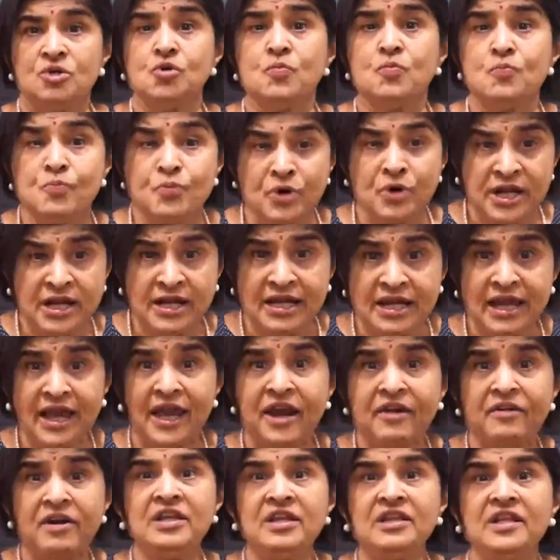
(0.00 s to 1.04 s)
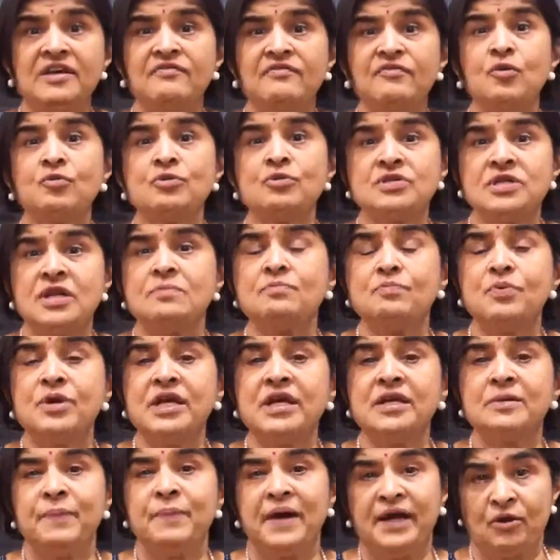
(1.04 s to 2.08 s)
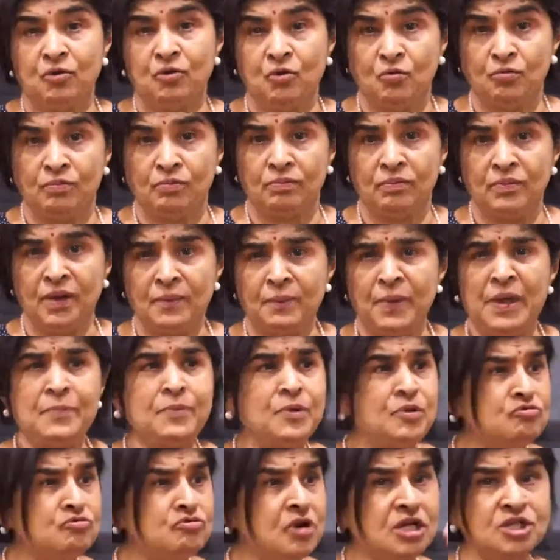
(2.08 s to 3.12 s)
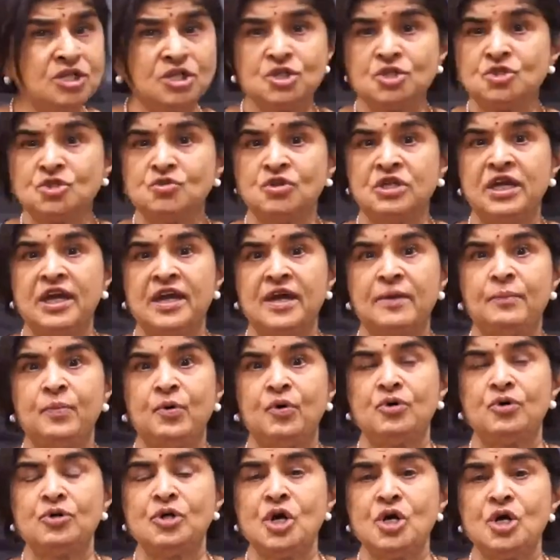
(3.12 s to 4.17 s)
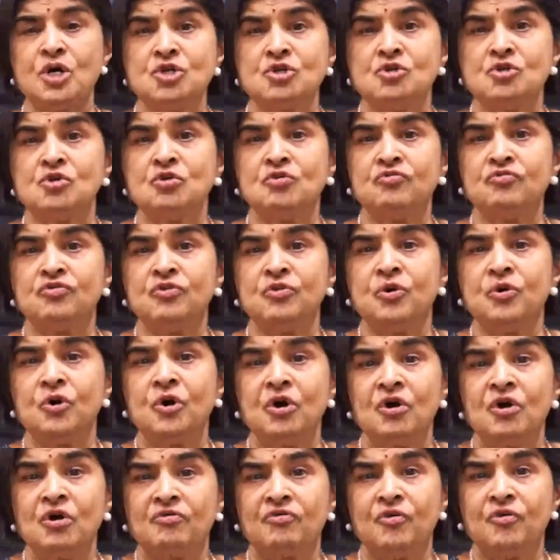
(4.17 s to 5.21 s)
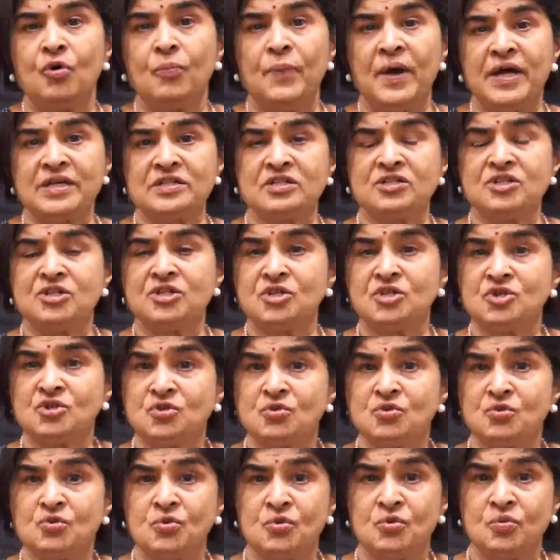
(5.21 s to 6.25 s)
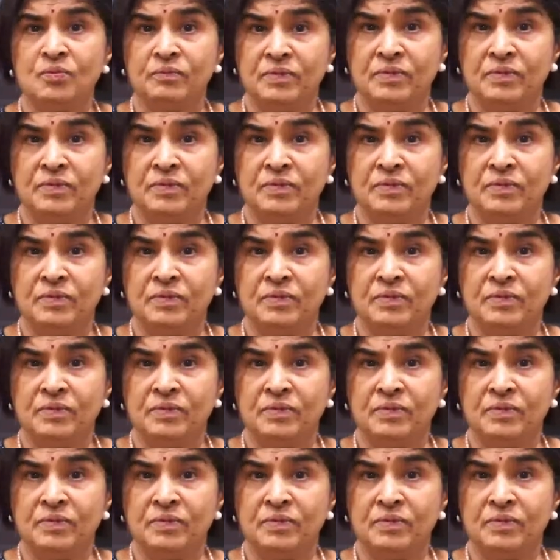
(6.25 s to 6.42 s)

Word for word: to bring carry their votes and bring it back home. People rushed to the airport to look for for passengers to